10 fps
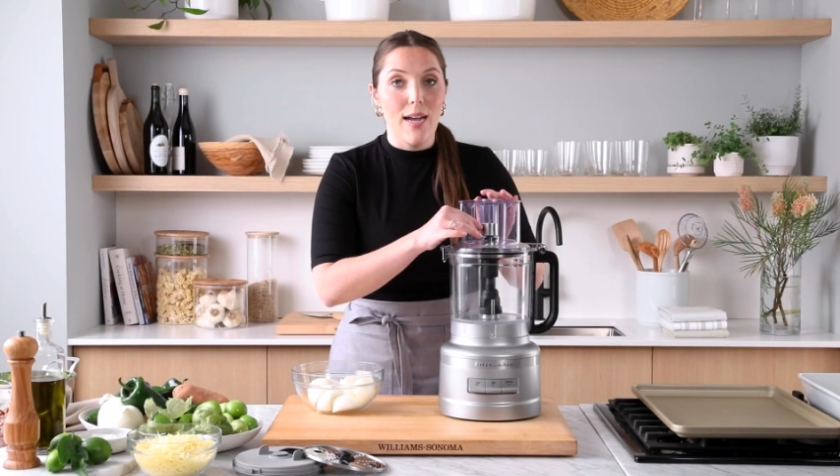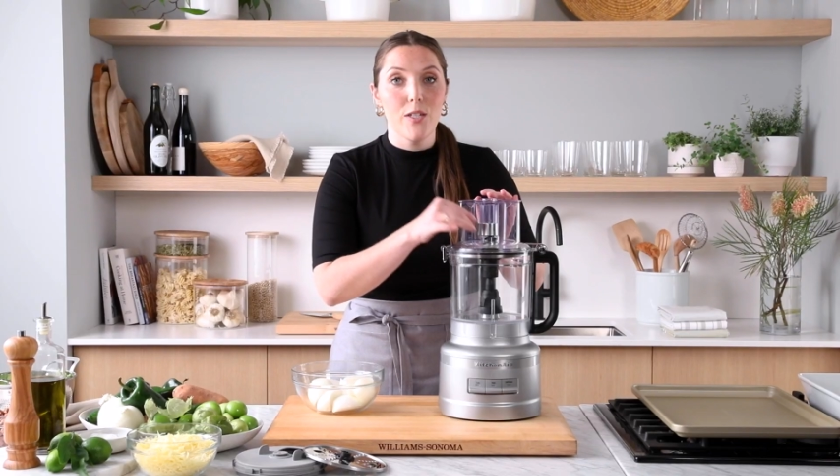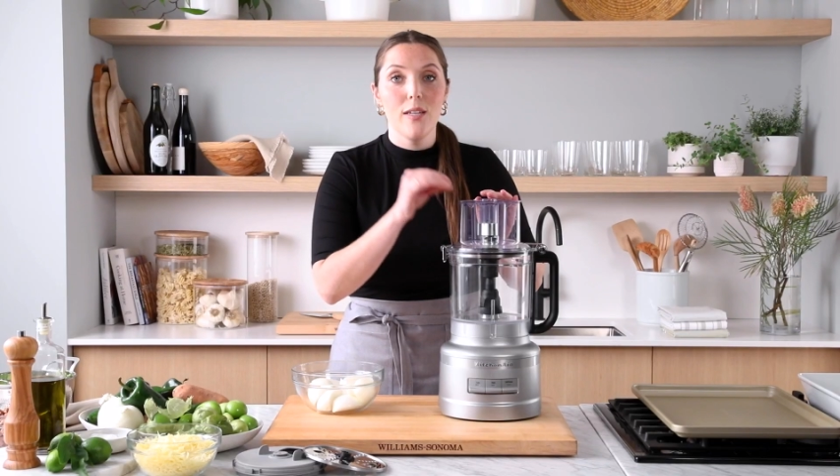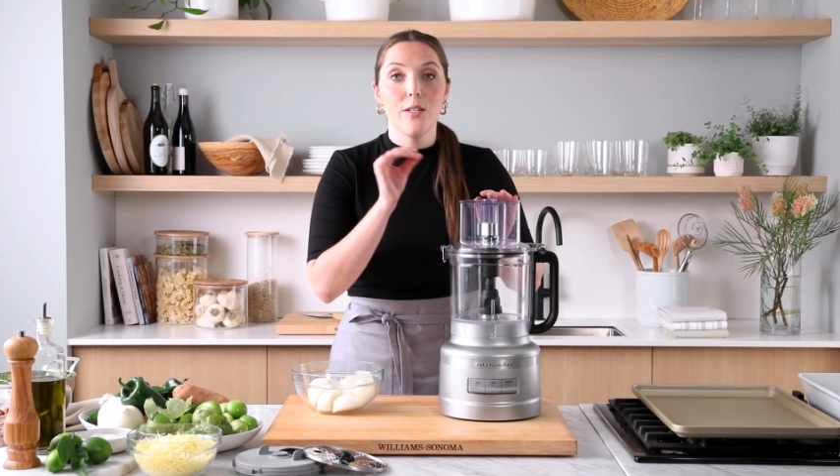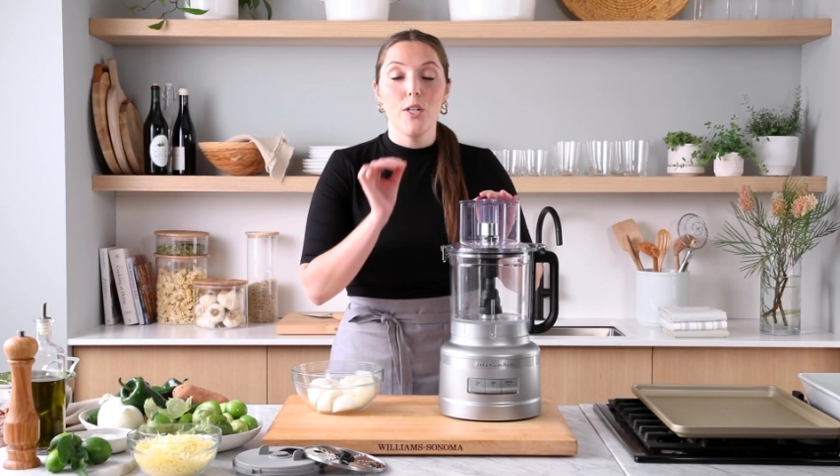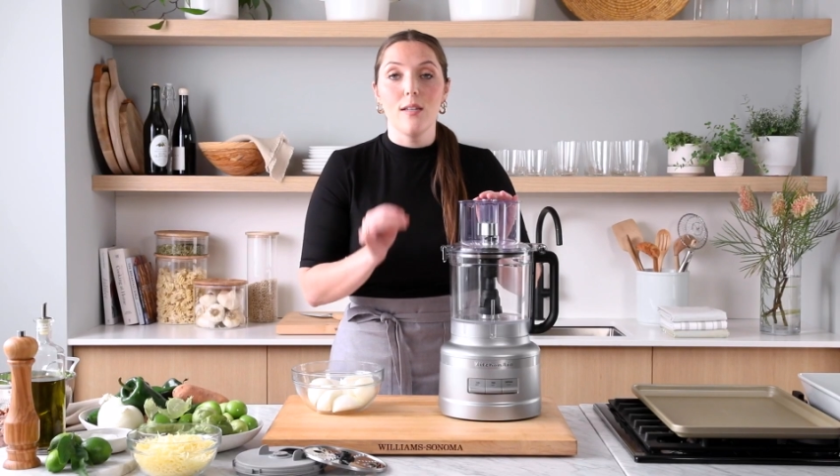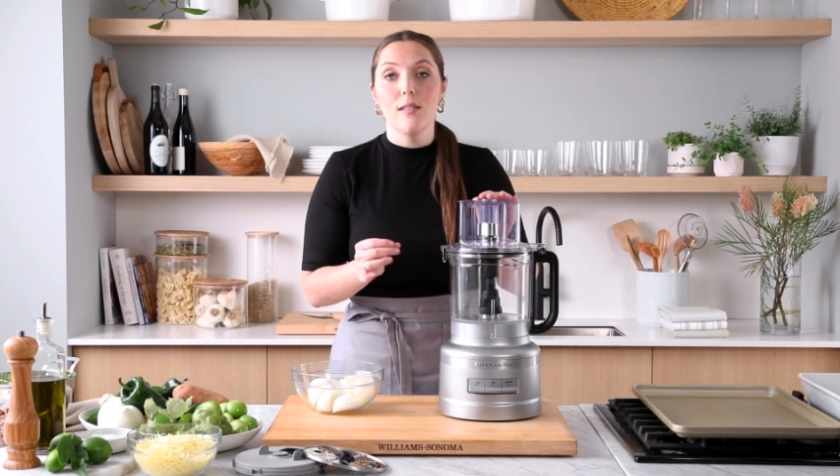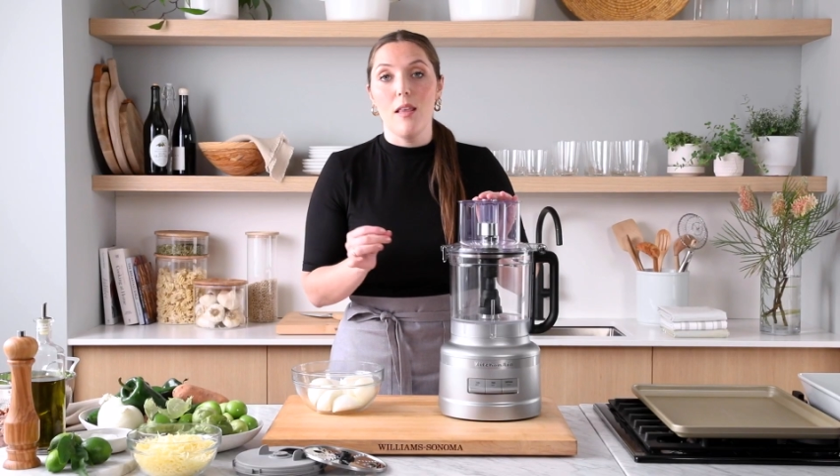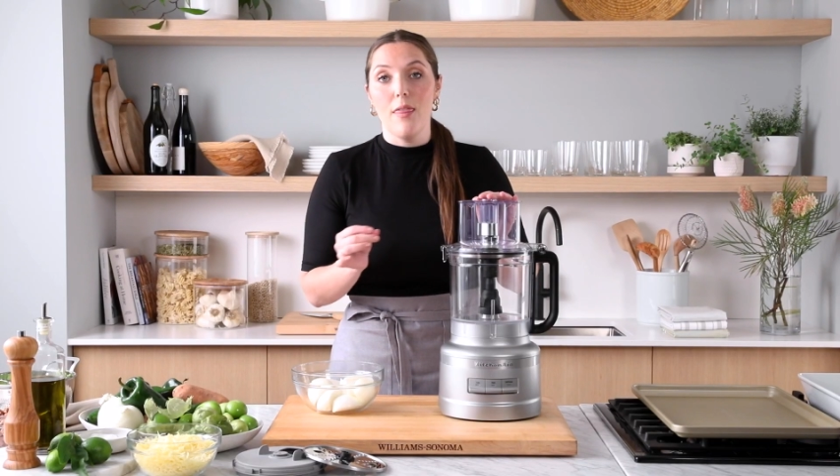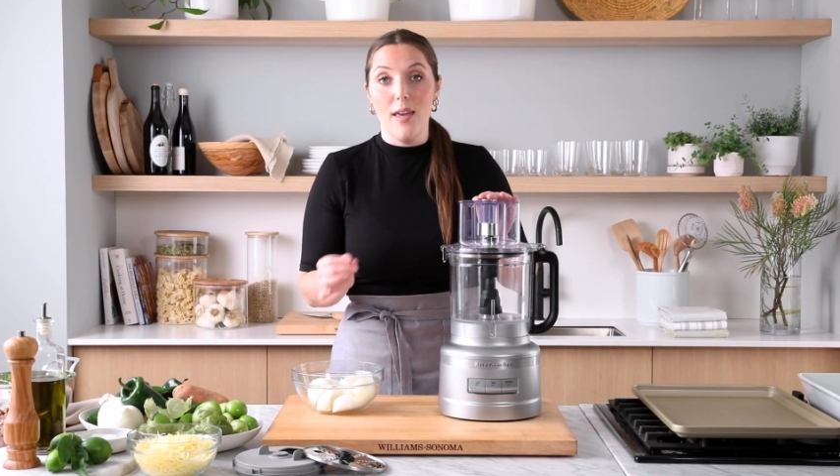actually
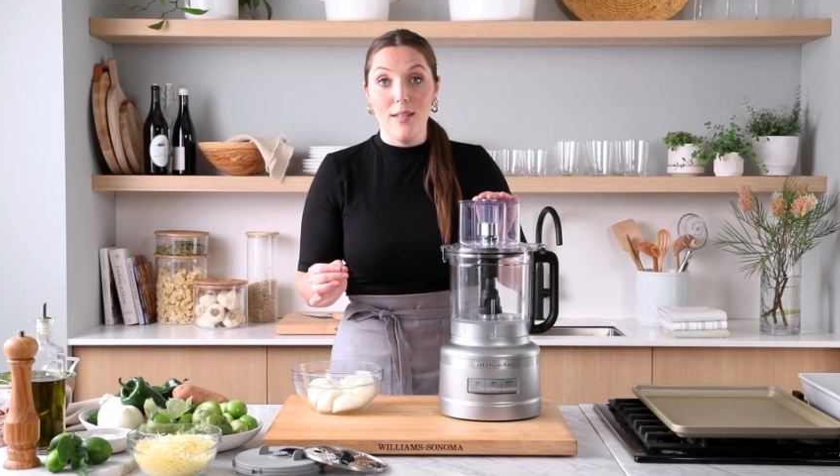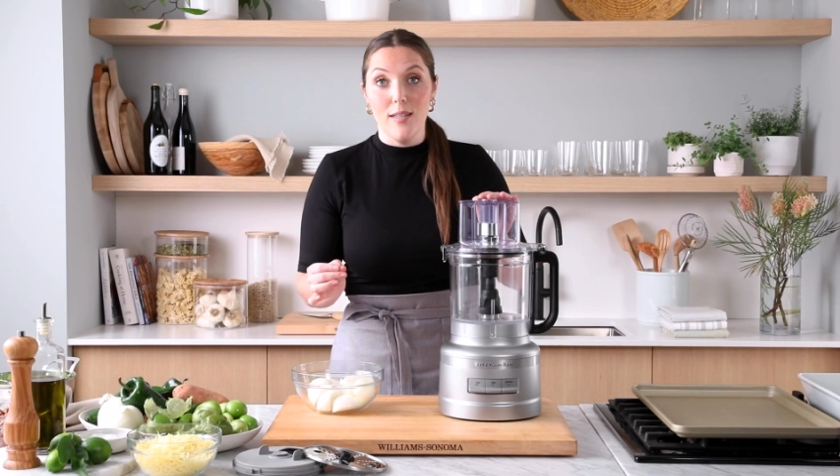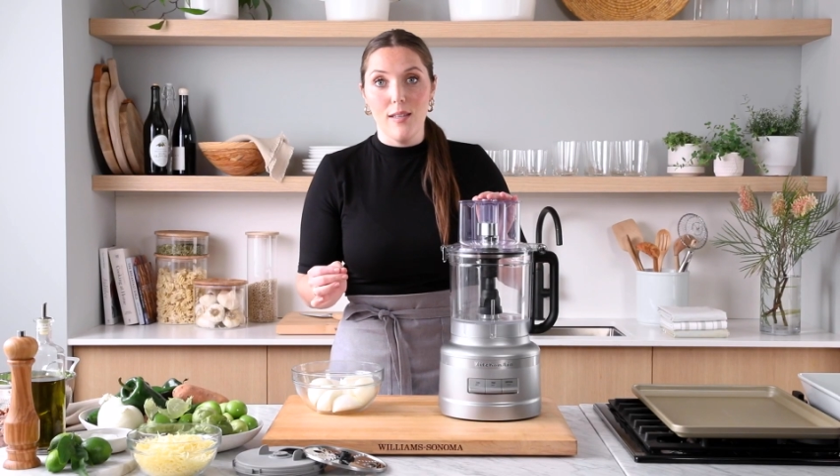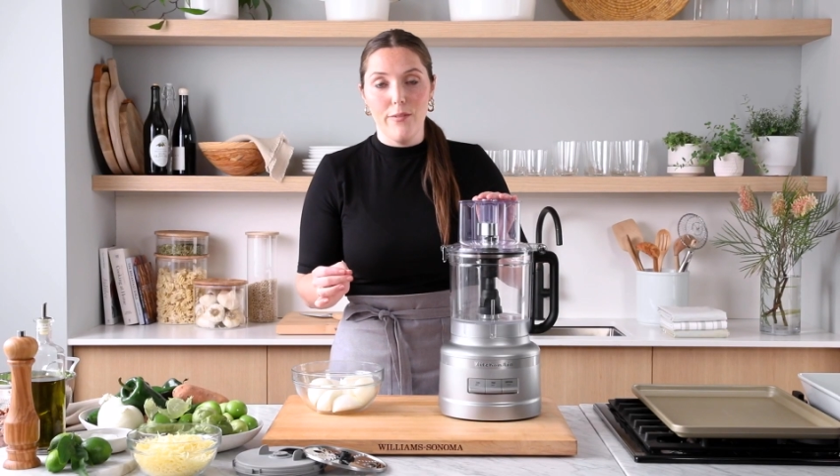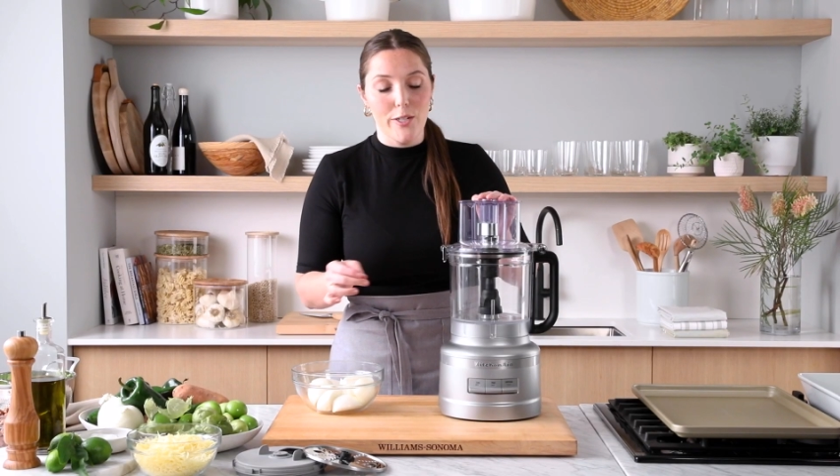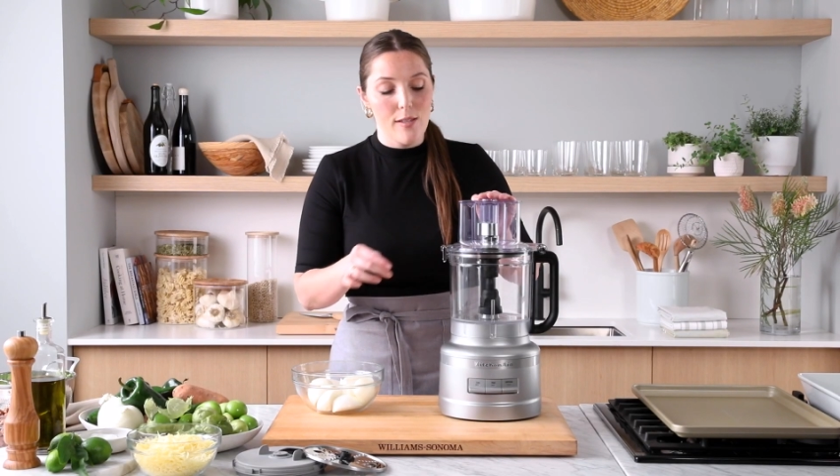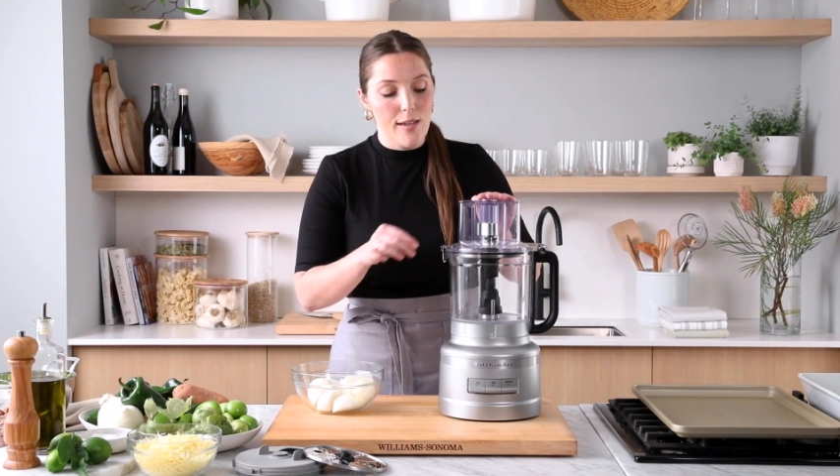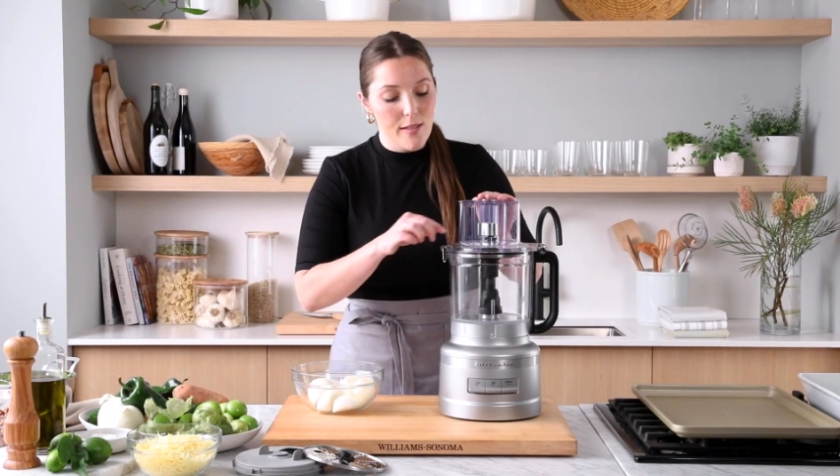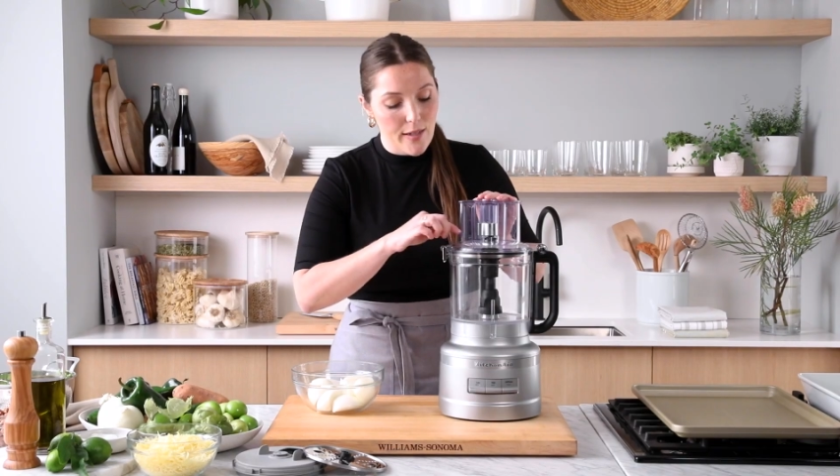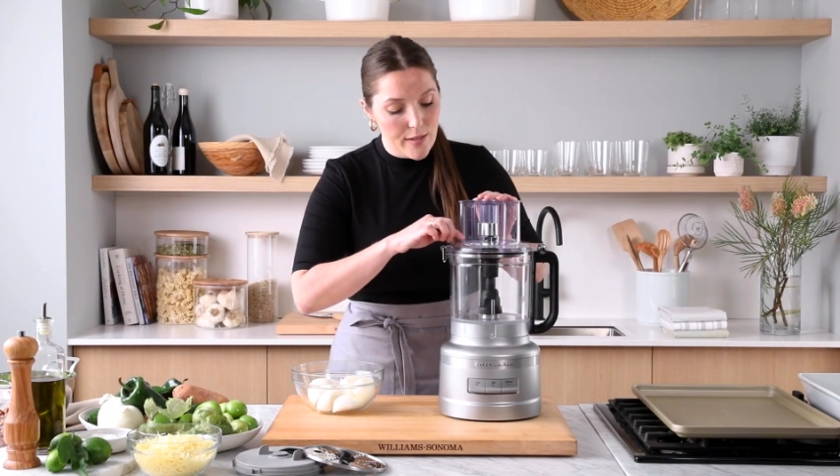adjust the thickness of your
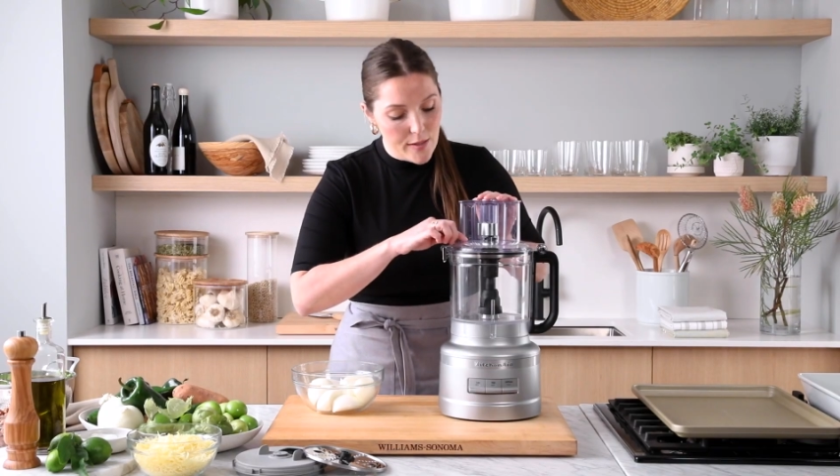slicing.